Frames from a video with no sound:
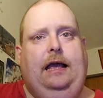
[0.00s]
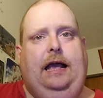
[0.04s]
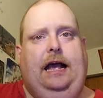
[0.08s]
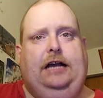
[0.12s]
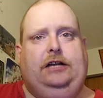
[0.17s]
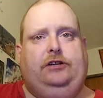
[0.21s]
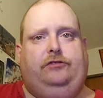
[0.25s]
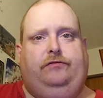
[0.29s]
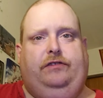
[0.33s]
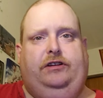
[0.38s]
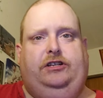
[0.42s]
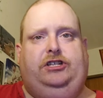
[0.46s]

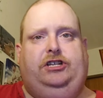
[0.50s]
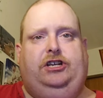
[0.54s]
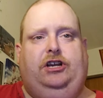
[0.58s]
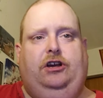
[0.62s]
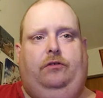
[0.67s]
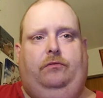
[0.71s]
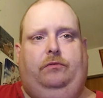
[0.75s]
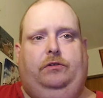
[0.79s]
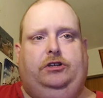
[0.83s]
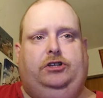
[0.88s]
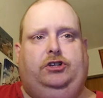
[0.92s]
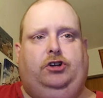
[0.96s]
as Rich
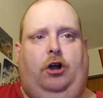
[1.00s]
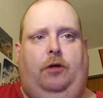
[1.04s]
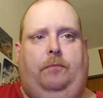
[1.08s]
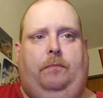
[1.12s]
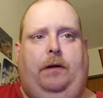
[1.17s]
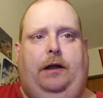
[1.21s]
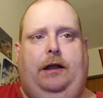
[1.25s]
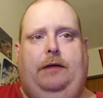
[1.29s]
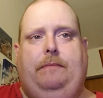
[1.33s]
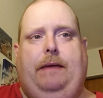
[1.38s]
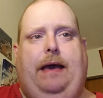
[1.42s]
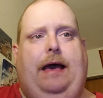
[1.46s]
Hill was
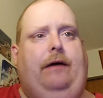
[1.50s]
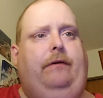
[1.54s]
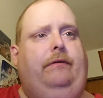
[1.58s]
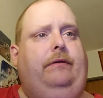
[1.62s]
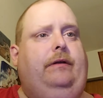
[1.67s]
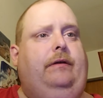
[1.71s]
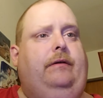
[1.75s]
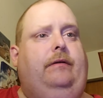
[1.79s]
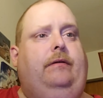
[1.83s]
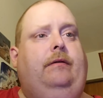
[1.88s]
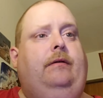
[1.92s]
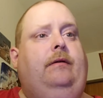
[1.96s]
sharp on the
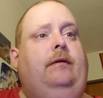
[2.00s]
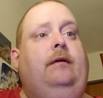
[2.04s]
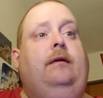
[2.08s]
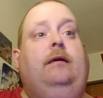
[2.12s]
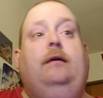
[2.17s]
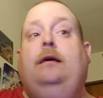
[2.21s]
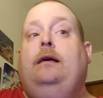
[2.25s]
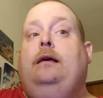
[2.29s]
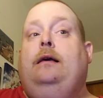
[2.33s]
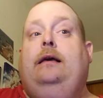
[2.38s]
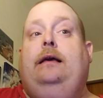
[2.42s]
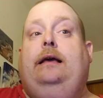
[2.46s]
mound,
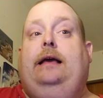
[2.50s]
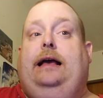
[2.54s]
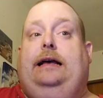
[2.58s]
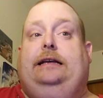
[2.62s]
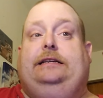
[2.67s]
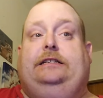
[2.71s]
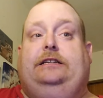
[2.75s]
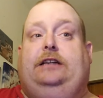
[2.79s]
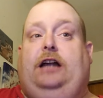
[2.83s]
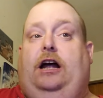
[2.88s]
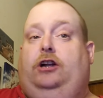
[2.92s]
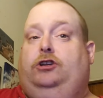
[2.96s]

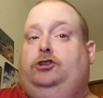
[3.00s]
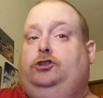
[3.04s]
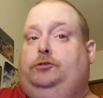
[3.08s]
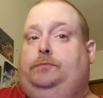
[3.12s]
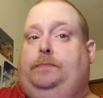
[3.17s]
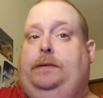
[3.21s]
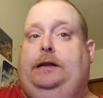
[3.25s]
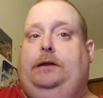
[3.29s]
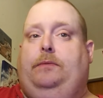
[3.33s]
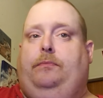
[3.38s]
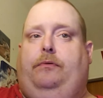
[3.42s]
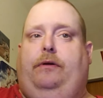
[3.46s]
as the Dodgers
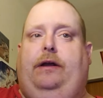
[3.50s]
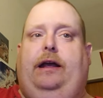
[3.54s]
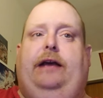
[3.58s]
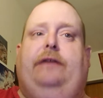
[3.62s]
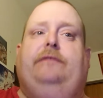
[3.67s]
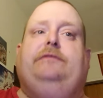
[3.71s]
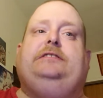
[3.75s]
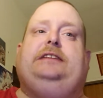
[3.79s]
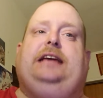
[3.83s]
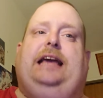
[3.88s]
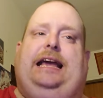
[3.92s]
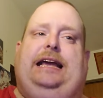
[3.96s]
beat the
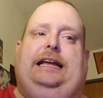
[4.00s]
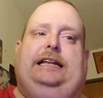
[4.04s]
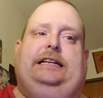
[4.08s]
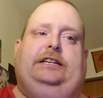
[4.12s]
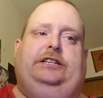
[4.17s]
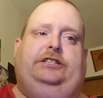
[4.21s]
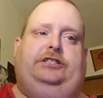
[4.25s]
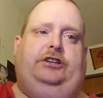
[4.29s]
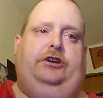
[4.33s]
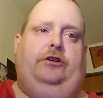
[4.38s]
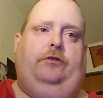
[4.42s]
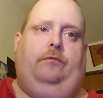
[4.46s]
Braves
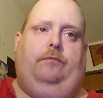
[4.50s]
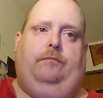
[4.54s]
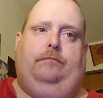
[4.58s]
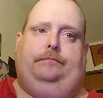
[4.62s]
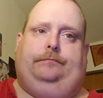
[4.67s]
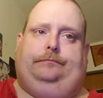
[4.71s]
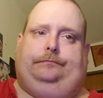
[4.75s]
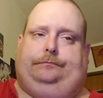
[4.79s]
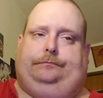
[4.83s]
8-2.